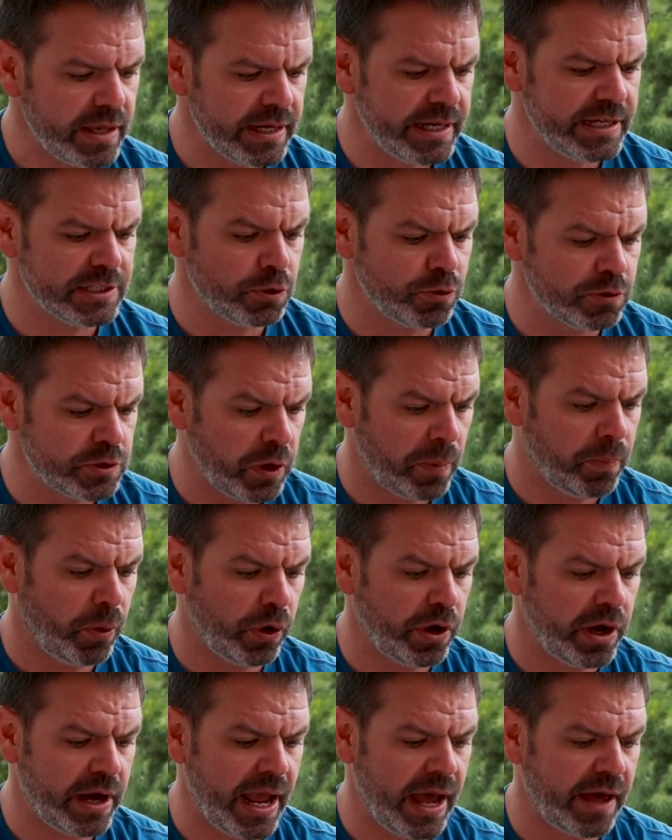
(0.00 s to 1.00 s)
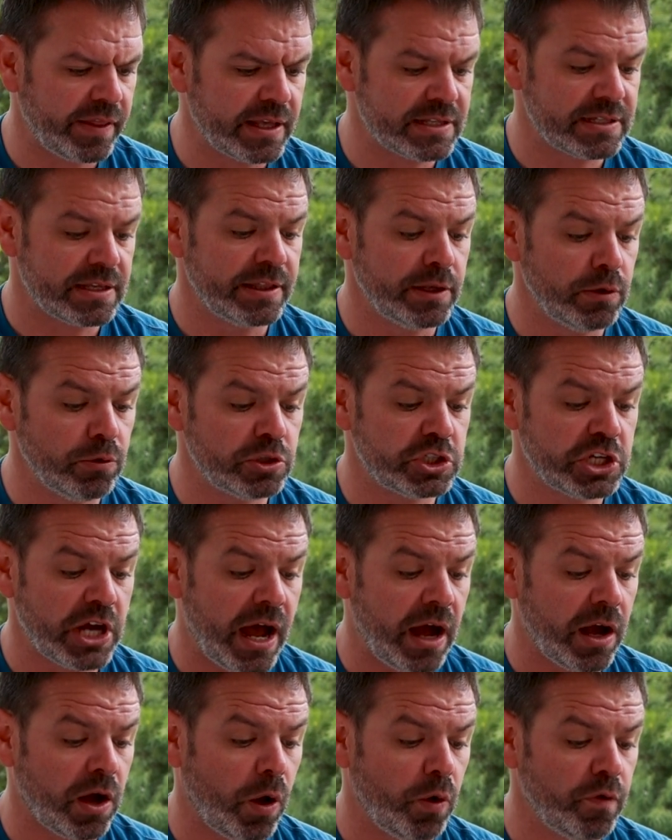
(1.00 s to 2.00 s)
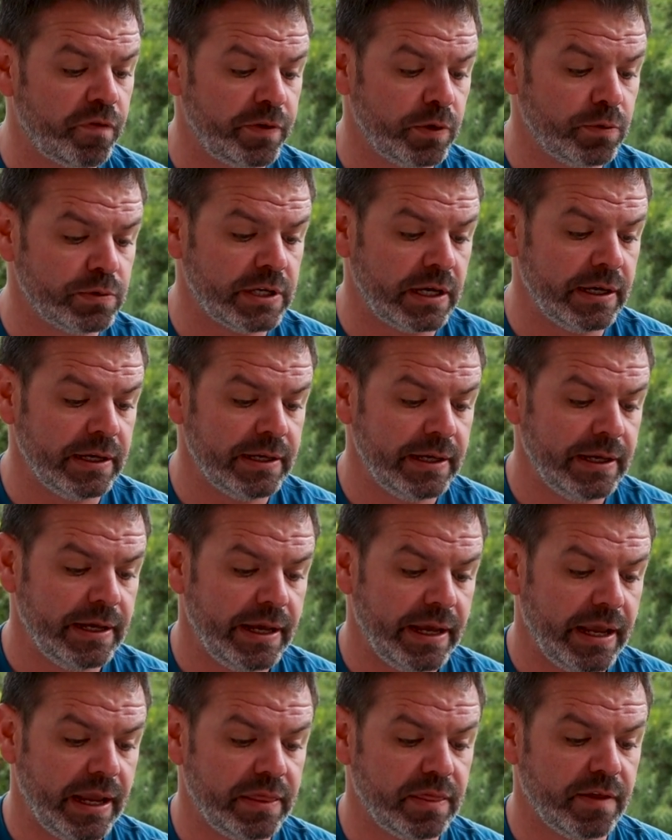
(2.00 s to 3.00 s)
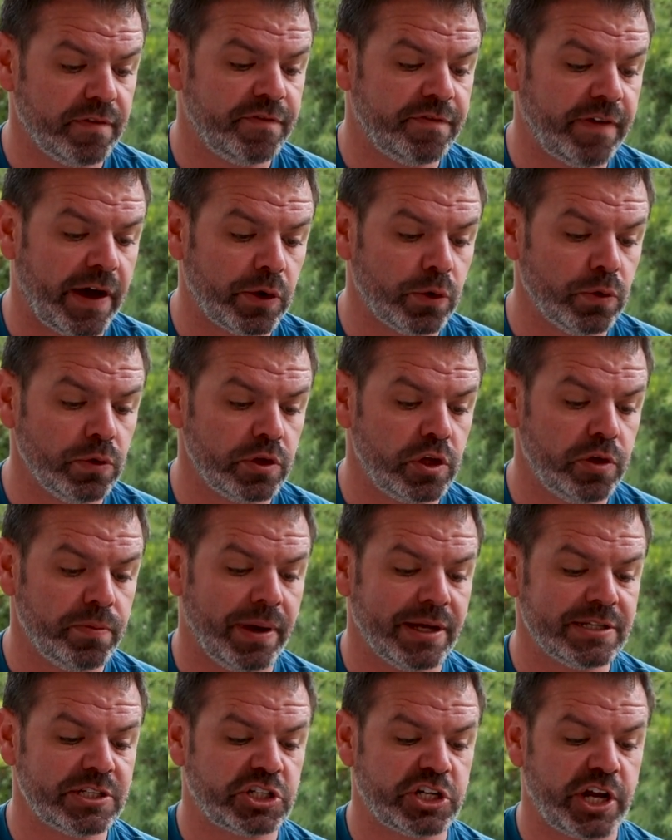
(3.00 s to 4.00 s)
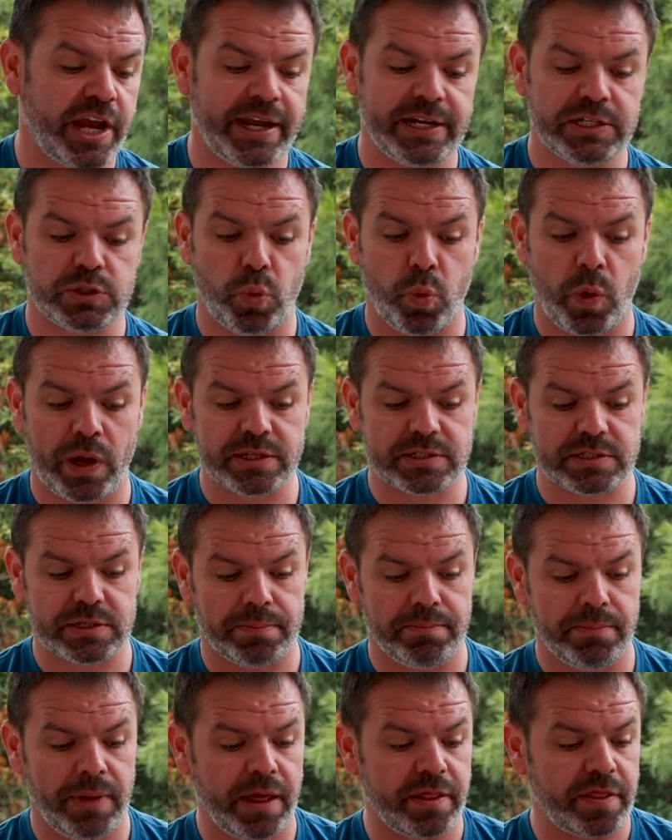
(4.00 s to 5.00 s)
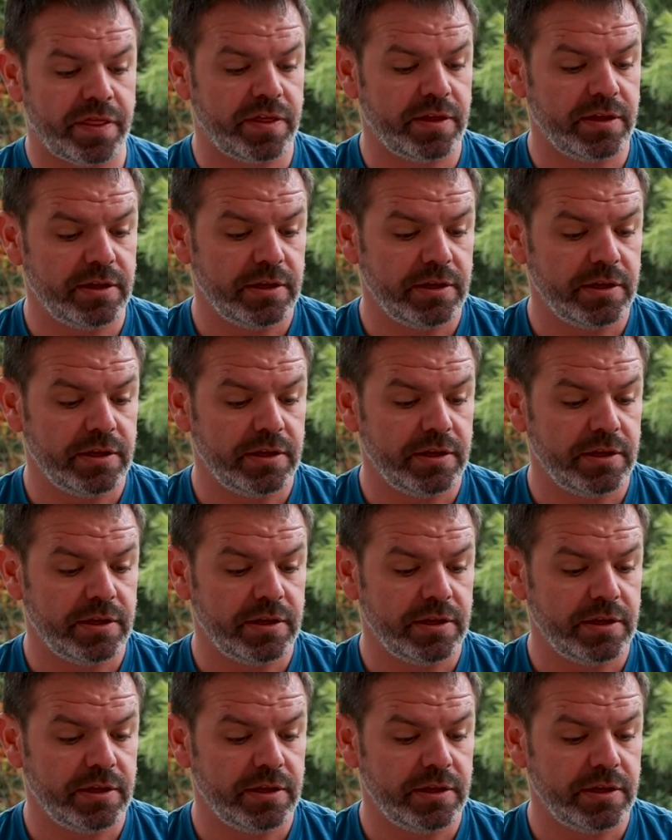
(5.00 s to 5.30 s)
He's also pointed out there's a little charcoal filter in the funnel you must change once a month.